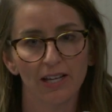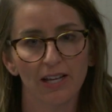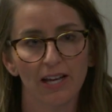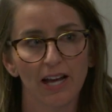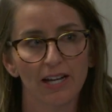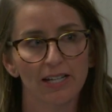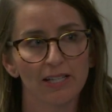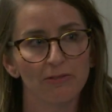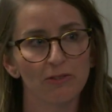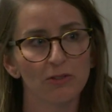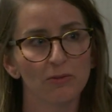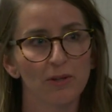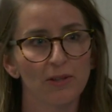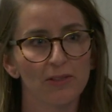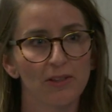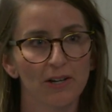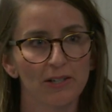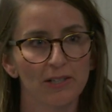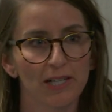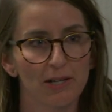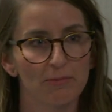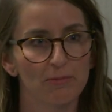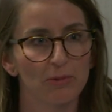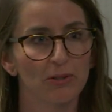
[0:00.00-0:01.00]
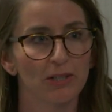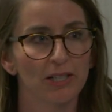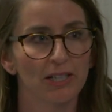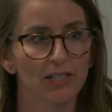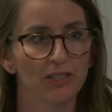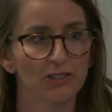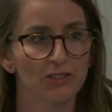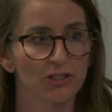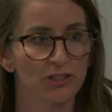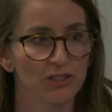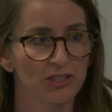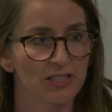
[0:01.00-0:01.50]
and even with our
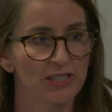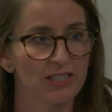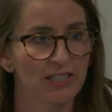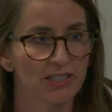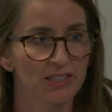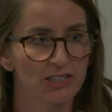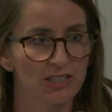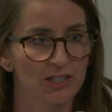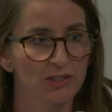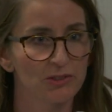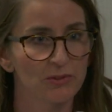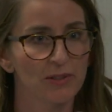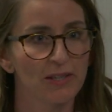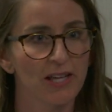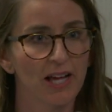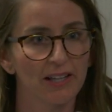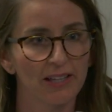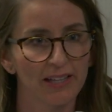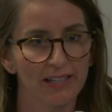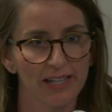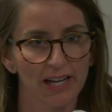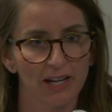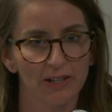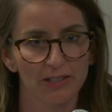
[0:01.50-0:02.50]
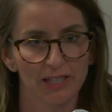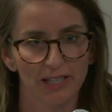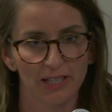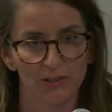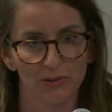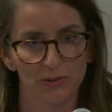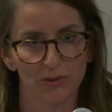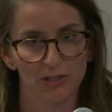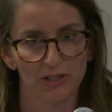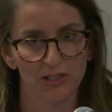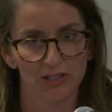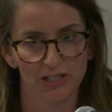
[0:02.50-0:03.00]
neighboring jurisdictions, with LA County and
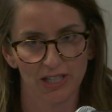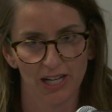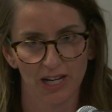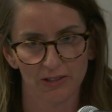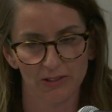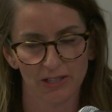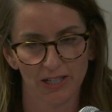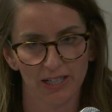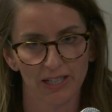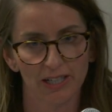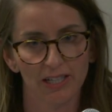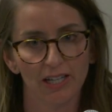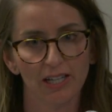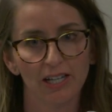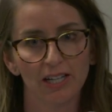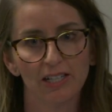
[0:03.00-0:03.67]
Orange County,